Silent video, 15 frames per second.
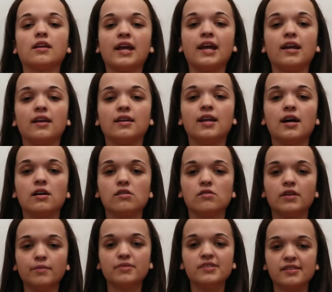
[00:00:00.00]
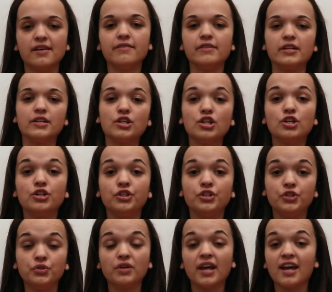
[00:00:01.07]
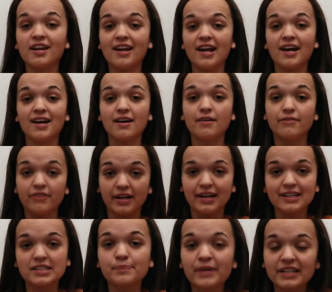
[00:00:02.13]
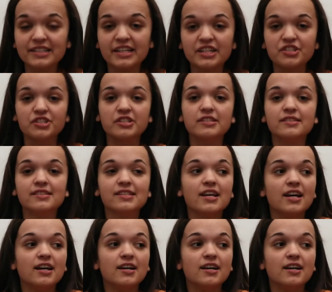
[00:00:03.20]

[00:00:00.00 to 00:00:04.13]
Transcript: Okay, now, number seven. You can't have expectations.